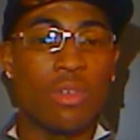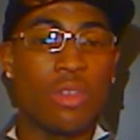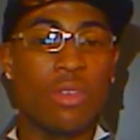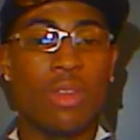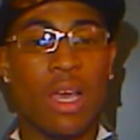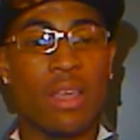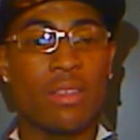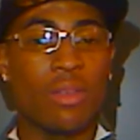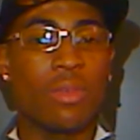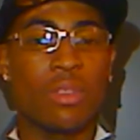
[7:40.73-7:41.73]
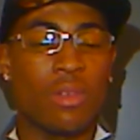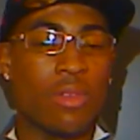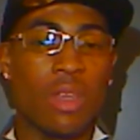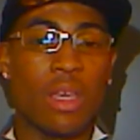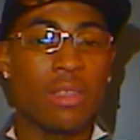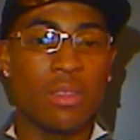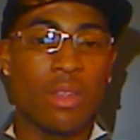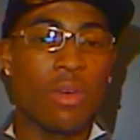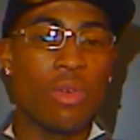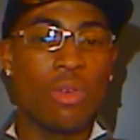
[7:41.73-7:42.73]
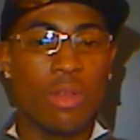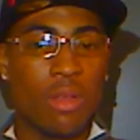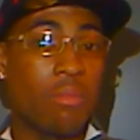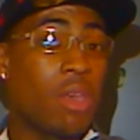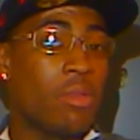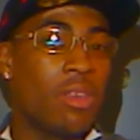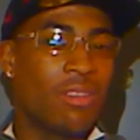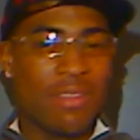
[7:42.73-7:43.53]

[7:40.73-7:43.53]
Do you like so-and-so? Yes, no, maybe.